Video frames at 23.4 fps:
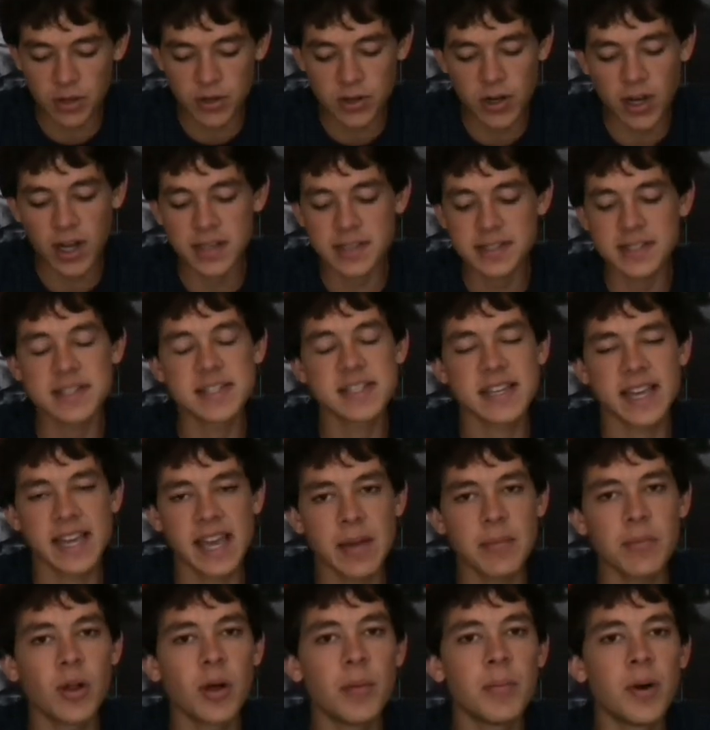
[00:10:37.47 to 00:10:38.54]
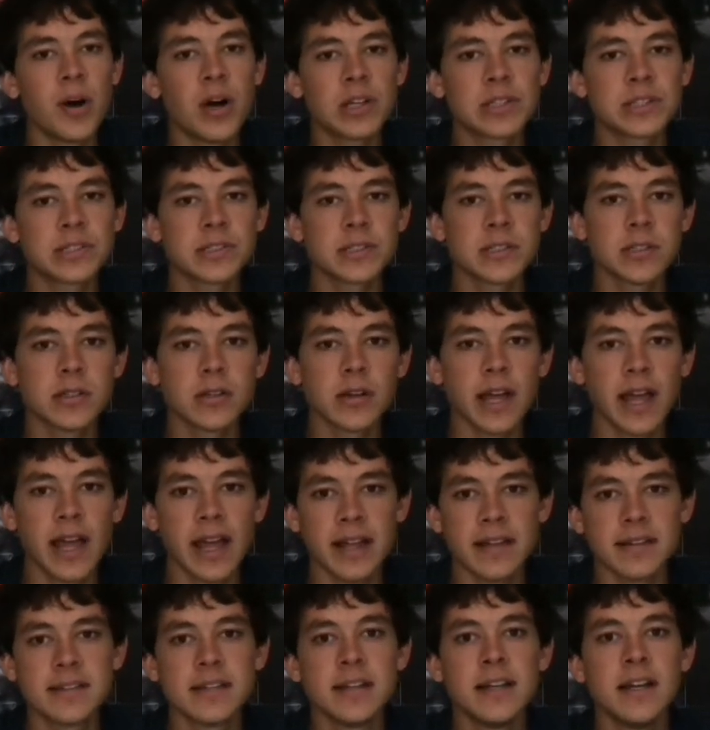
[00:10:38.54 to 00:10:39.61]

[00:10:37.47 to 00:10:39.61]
crosses and gamble on balls through and